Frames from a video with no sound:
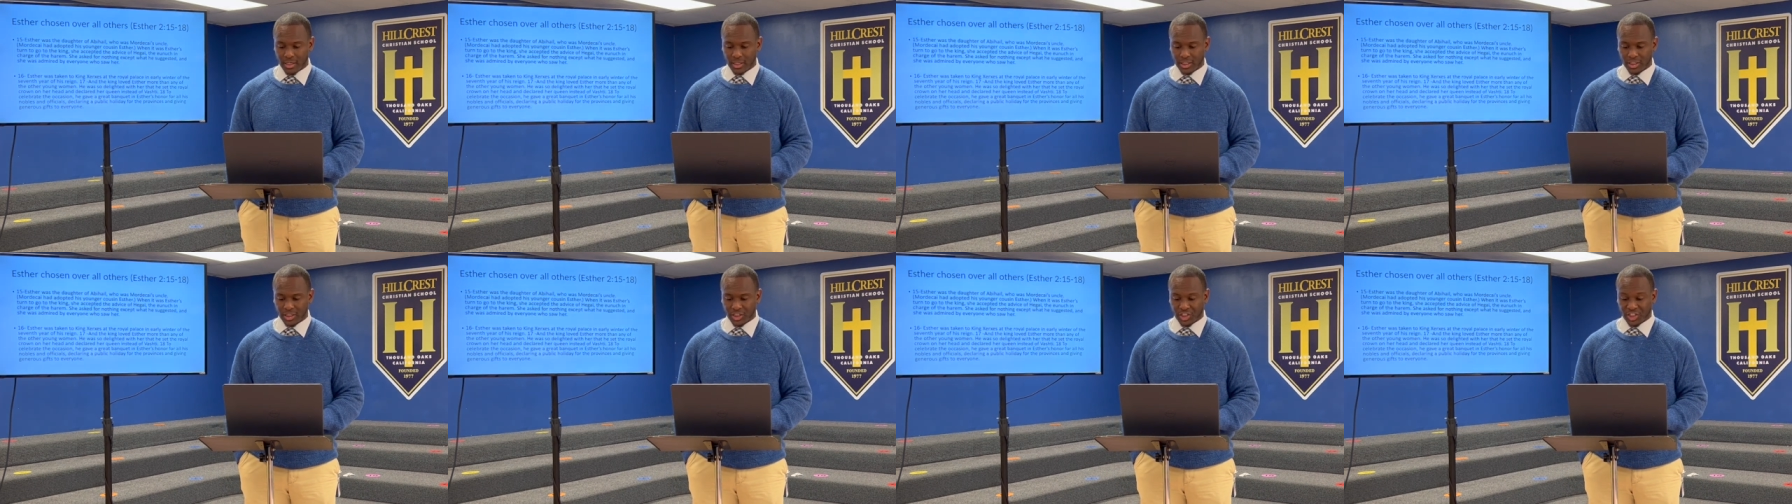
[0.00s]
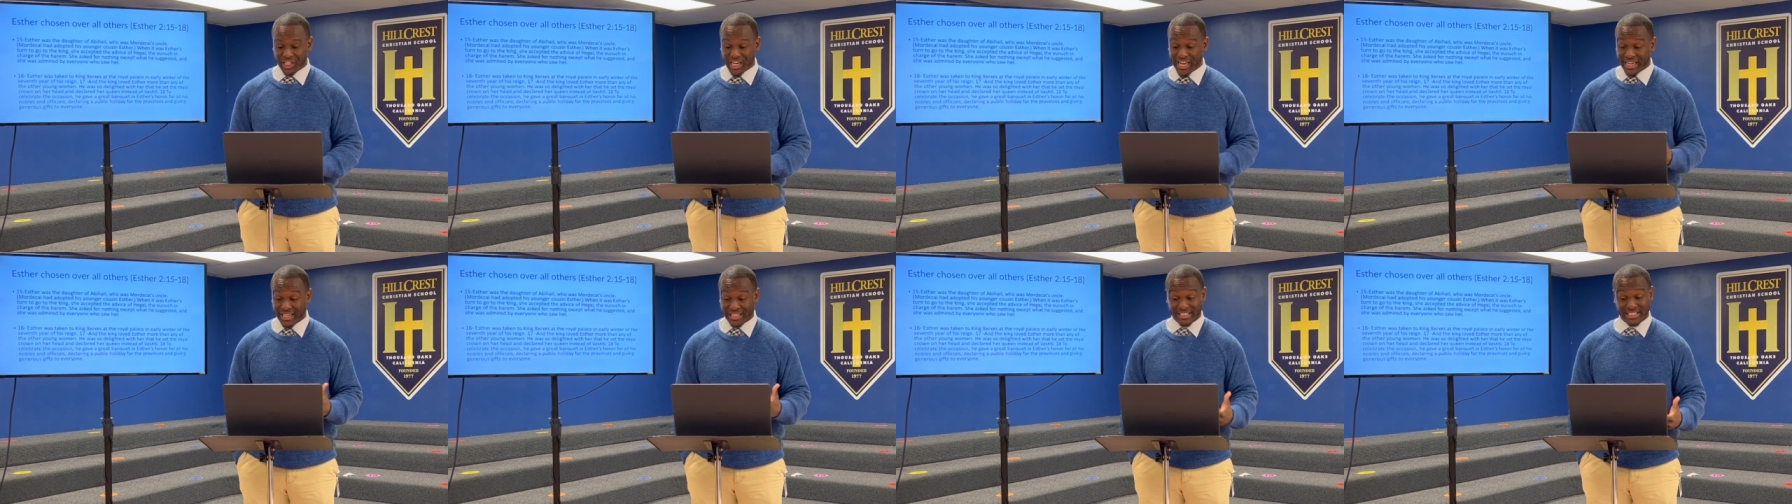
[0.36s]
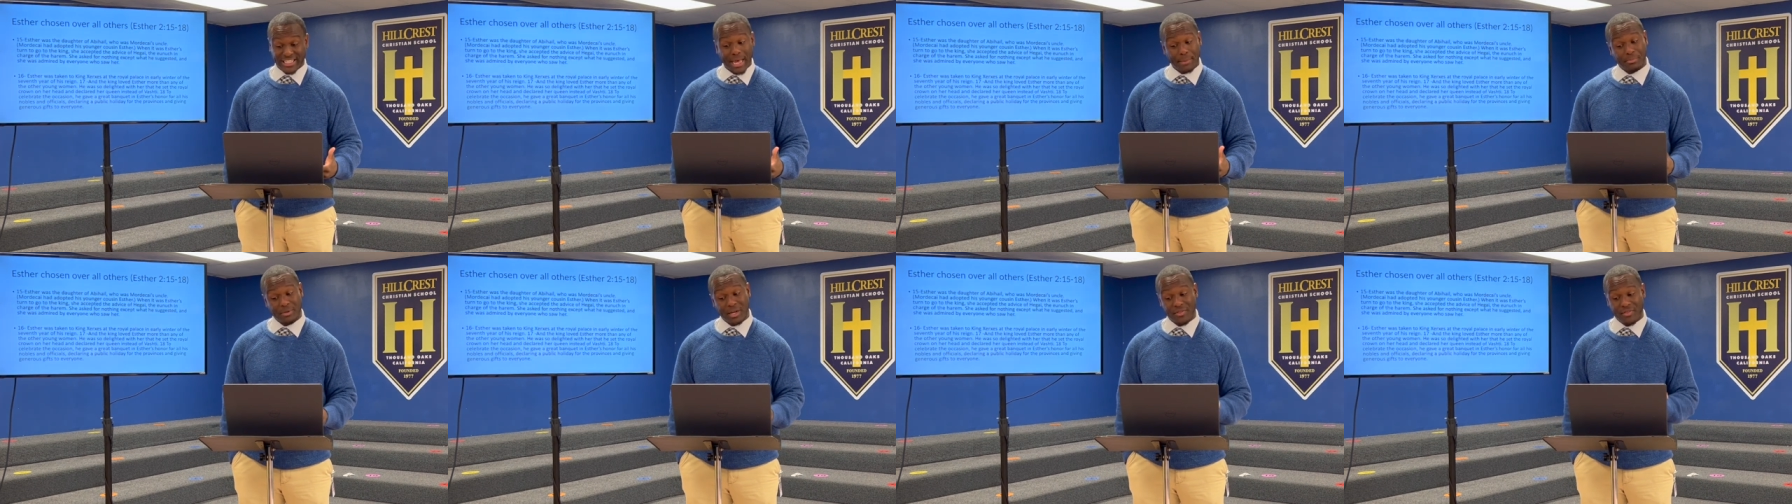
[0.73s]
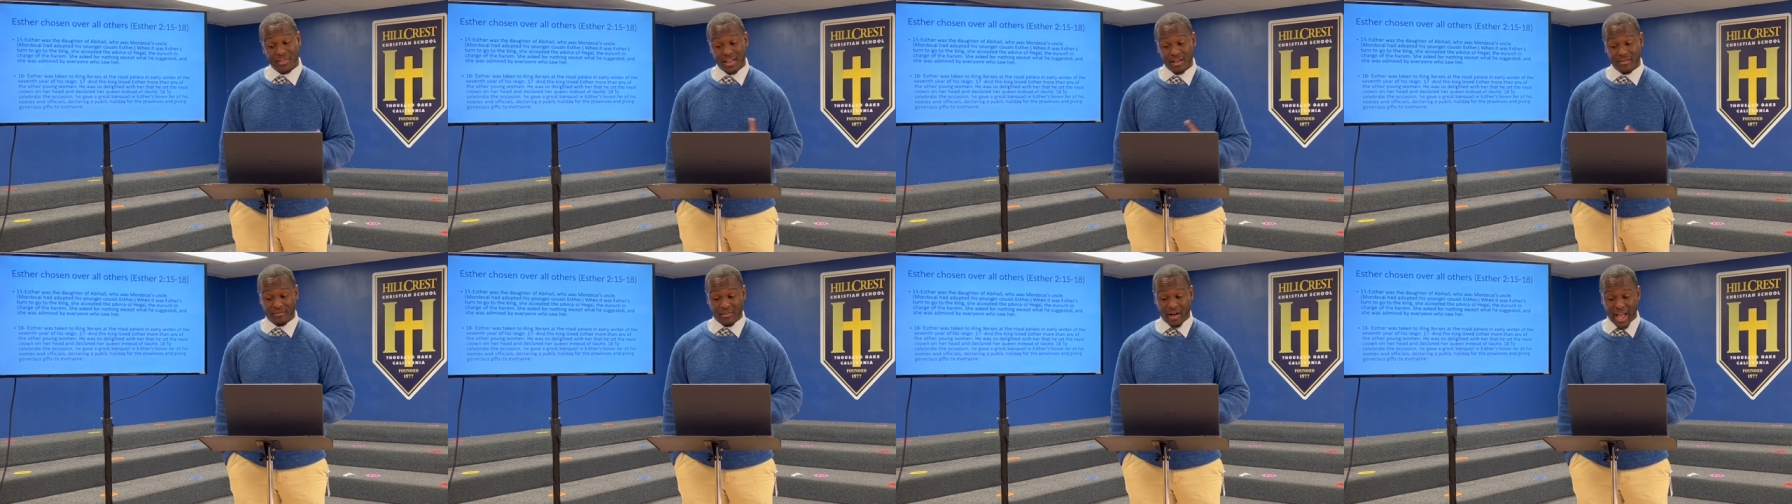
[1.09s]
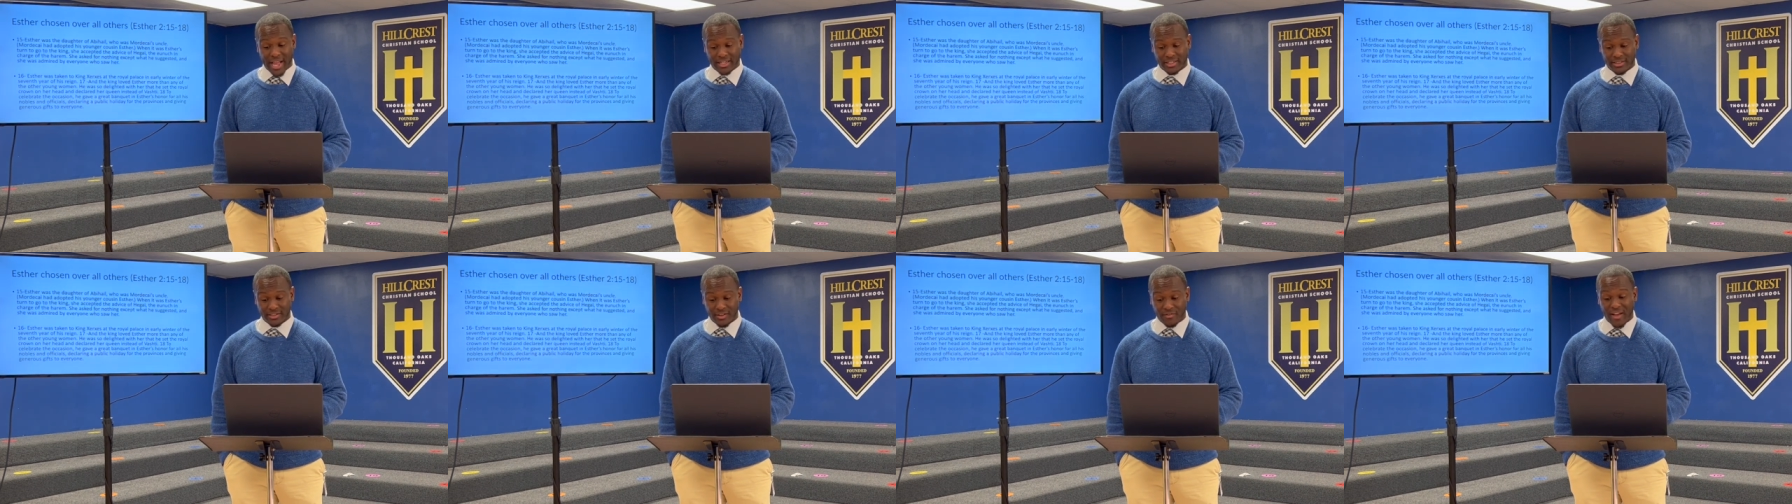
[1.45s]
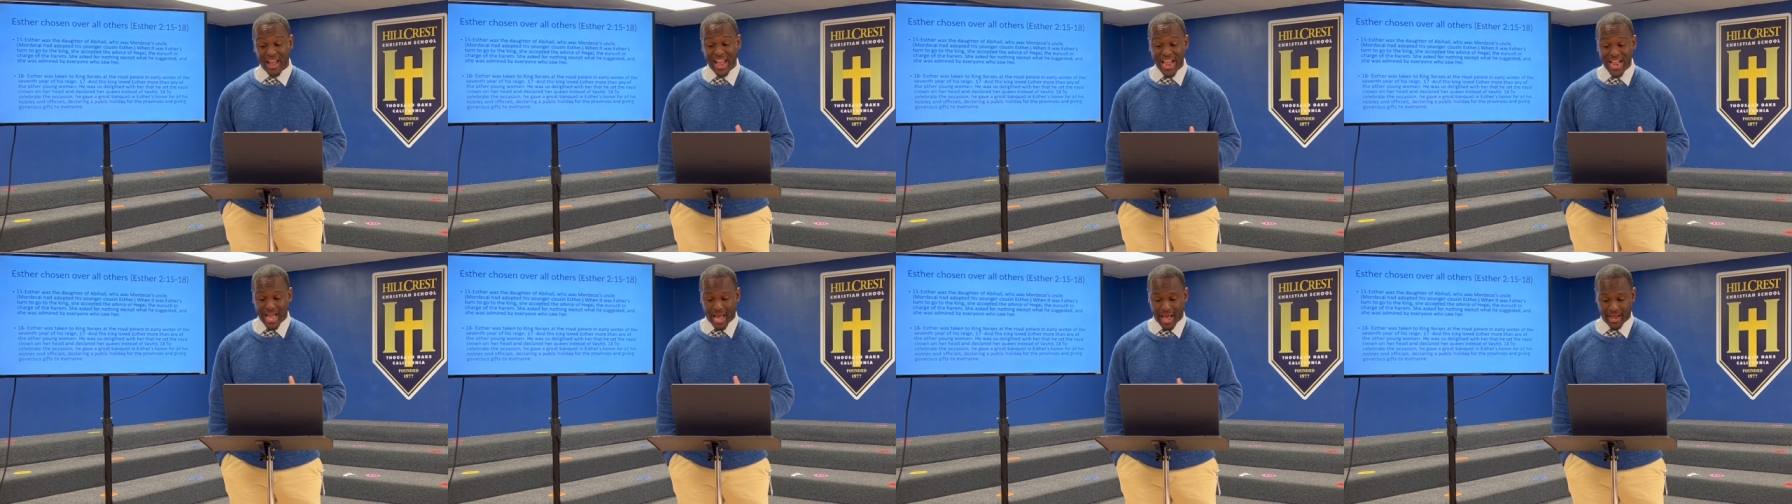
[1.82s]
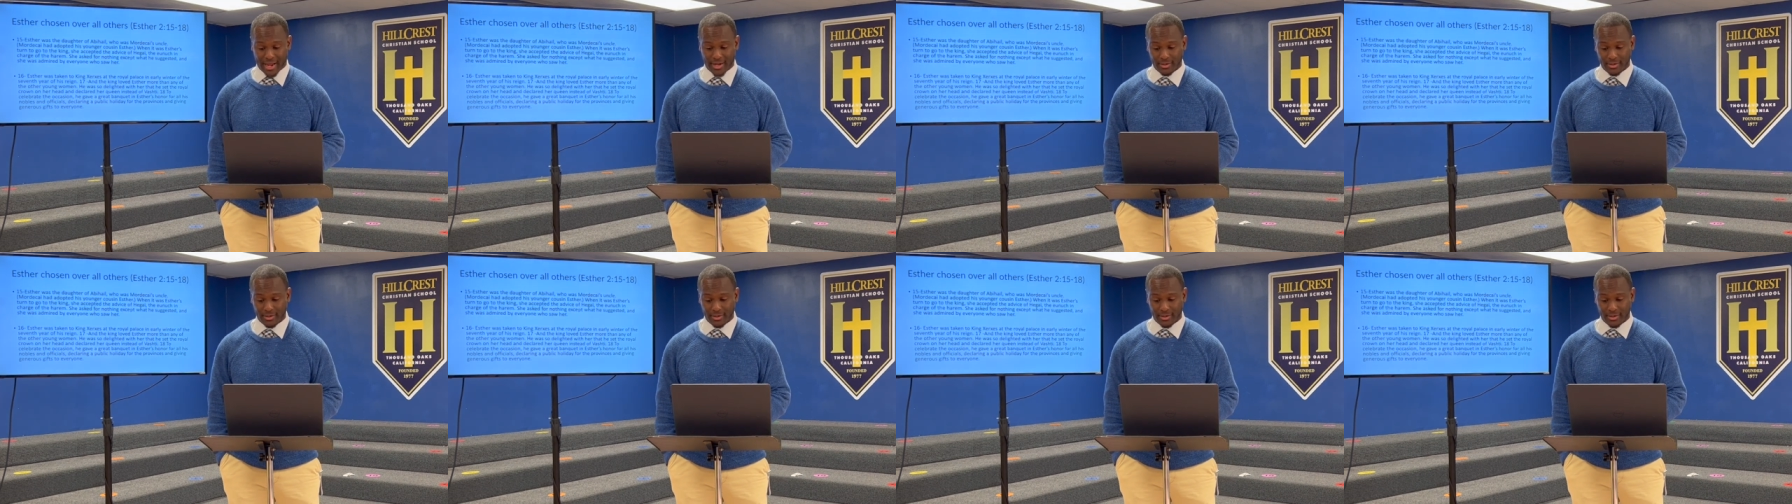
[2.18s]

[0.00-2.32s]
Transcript: she accepted the advice of Hegai,